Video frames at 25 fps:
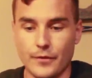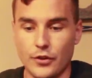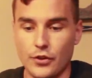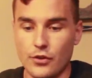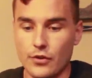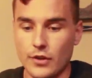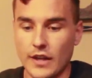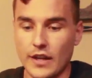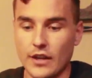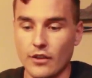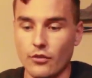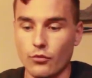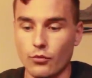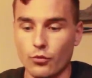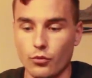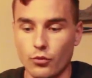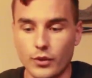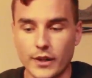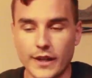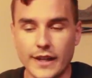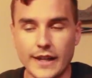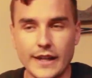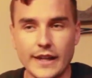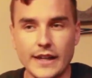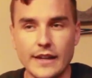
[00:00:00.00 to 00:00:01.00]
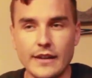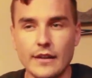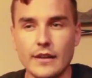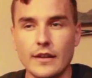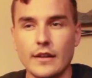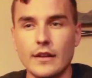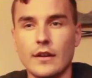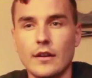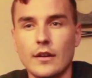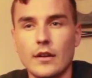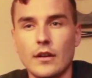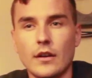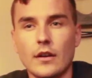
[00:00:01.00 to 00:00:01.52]
you can read
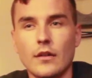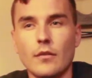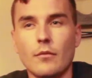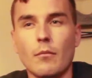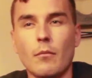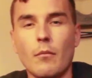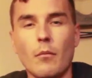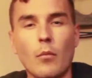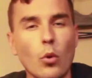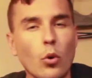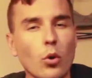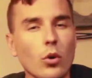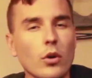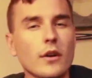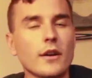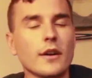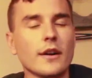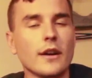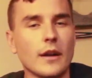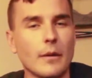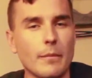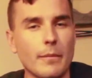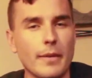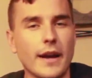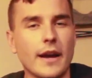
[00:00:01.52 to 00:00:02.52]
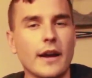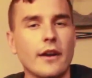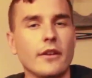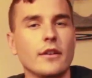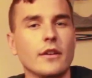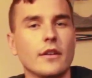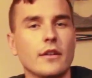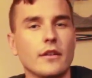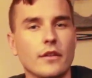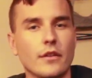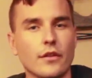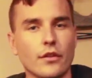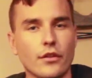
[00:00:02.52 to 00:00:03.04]
more about
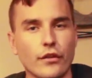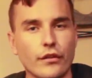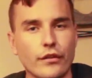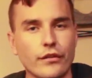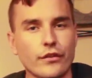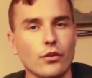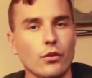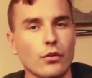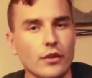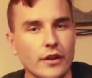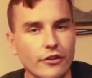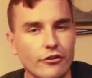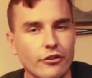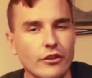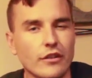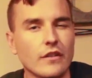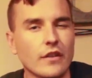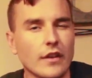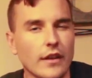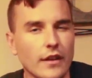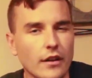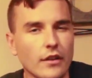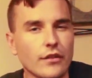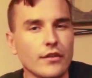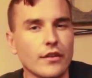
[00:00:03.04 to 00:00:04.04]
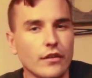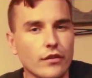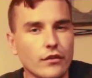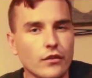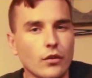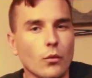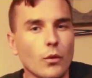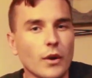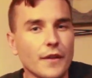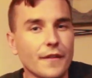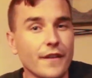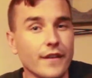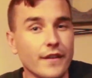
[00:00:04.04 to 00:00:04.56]
the story she tells as
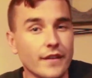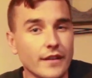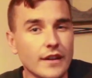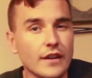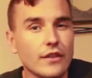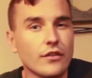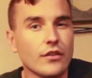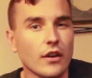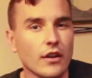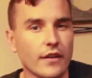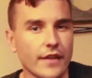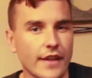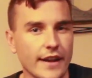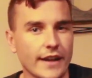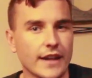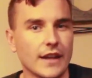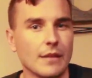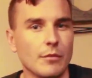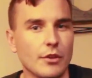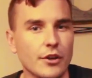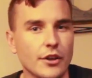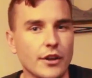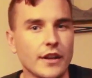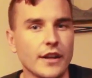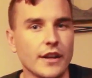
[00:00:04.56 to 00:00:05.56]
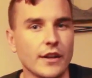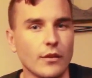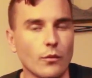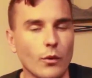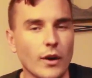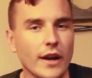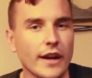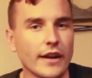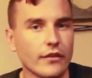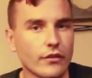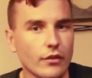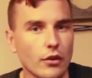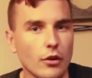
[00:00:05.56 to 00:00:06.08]
to what the needs are of that community and
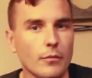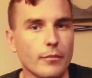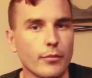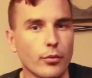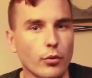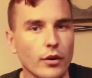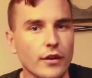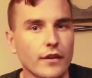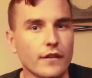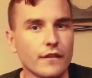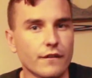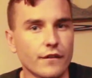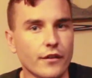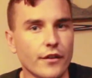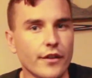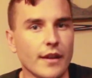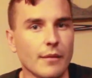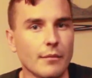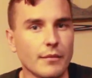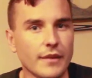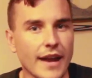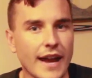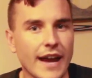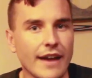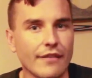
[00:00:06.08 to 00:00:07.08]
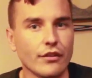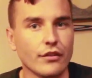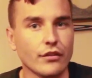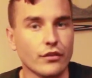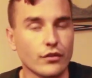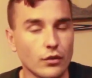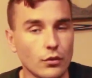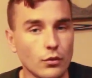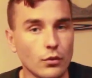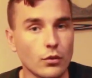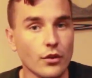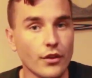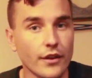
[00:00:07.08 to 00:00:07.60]
why it's so important for them to have a
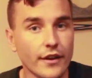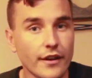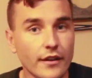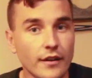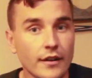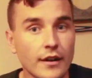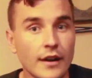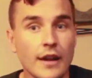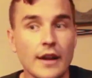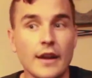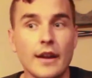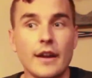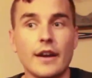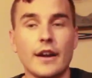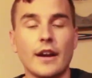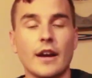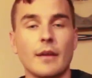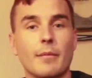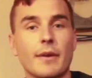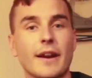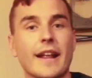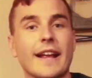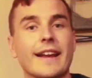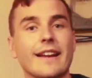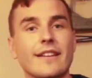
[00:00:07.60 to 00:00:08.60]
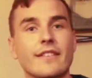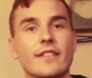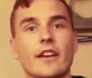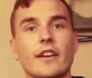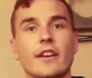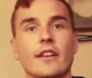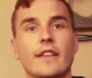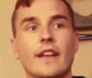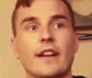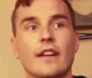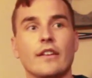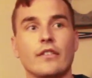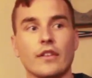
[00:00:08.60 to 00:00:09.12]
school there. But I can tell
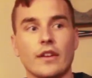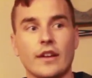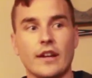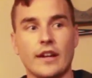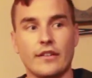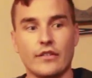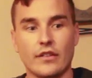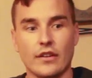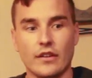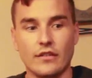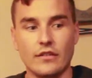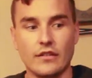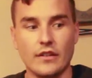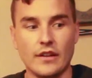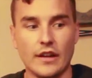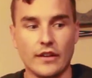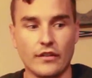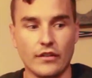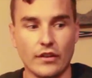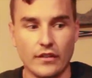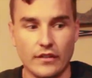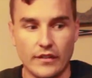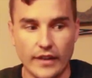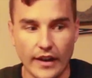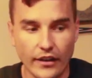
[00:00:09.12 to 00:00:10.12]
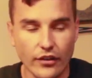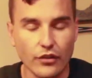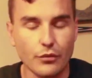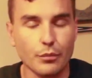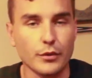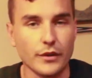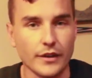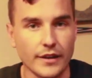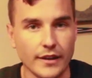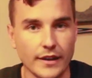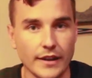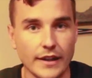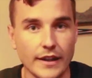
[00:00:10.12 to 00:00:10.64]
you that it's a
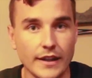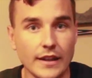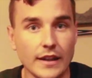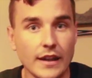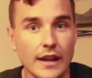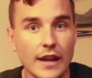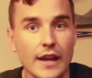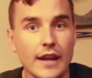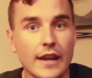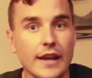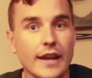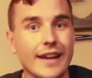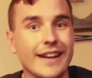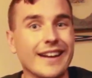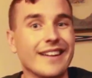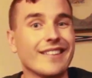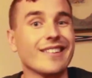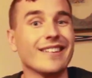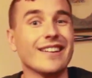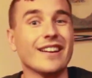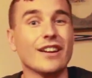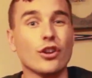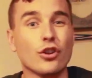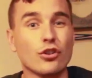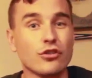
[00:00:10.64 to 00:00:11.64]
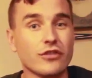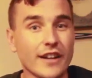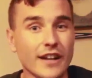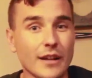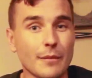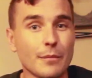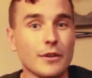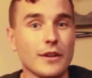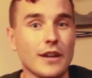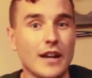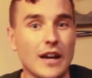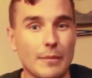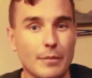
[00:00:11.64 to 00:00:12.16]
desperate need, and it's an
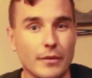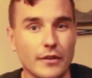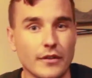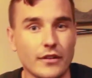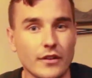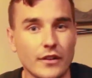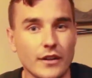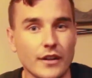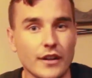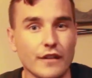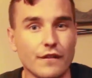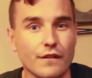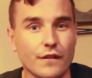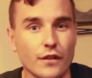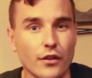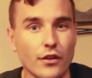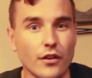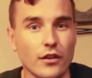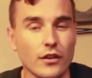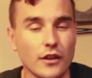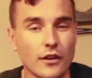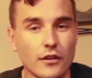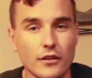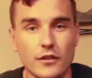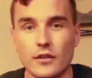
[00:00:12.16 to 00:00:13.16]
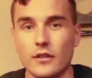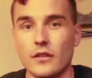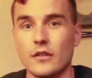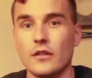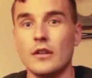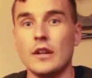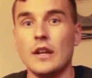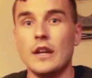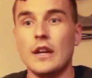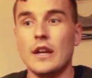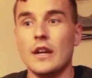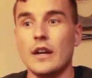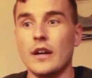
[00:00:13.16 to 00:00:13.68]
incredible opportunity for the
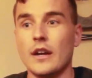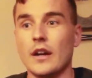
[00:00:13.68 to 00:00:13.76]
local